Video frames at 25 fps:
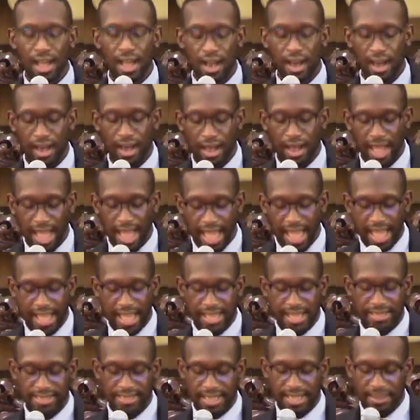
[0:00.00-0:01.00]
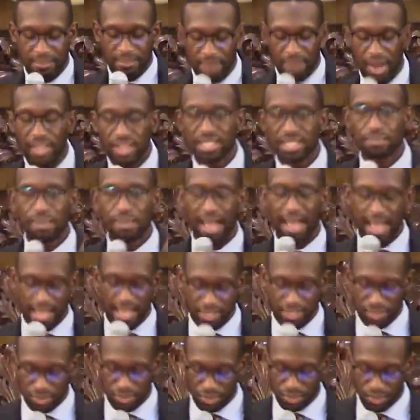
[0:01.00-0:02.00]
has, it must
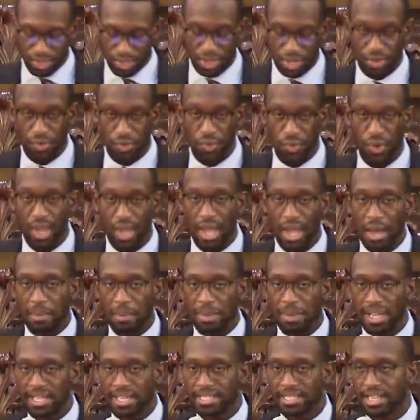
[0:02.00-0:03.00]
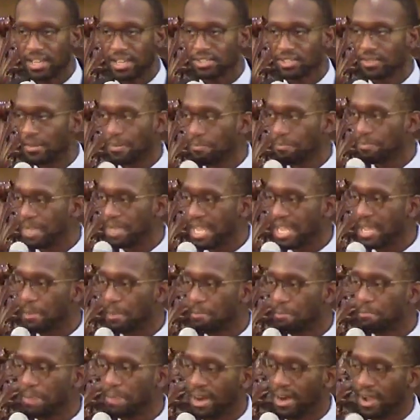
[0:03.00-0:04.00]
pass through you." But there's a
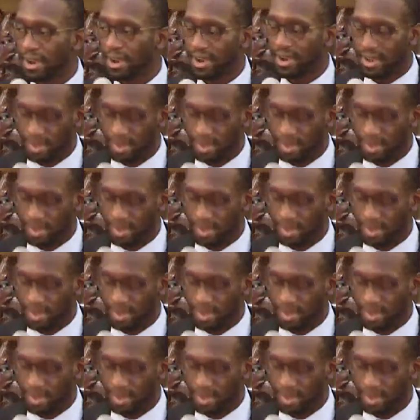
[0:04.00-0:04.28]
big but